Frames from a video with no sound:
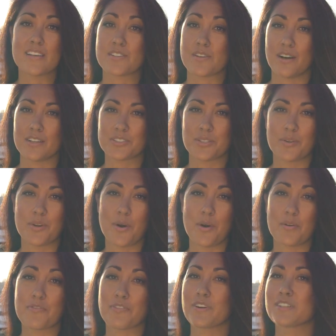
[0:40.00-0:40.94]
is also
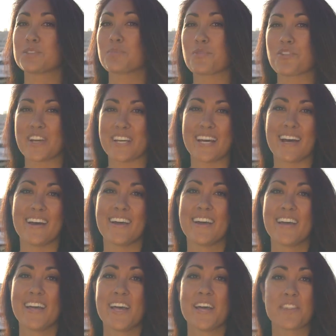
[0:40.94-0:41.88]
known for its marina.
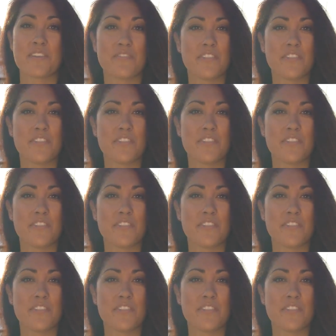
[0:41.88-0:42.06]
The